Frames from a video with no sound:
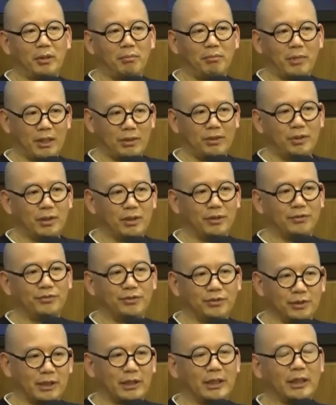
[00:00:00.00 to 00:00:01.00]
sense of
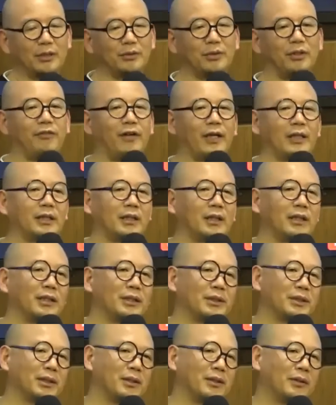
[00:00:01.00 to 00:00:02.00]
responsibility
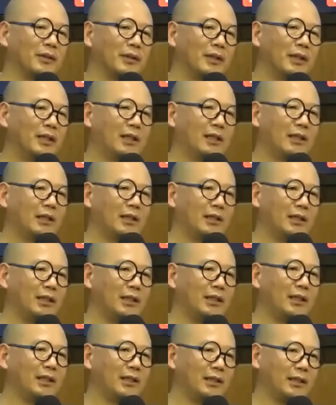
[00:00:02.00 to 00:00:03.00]
that you
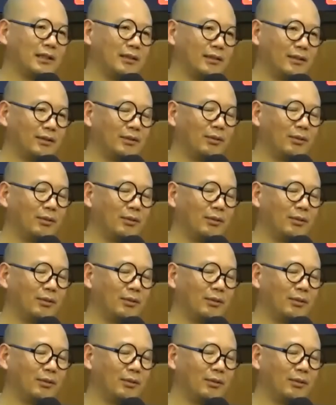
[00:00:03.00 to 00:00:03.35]
need to make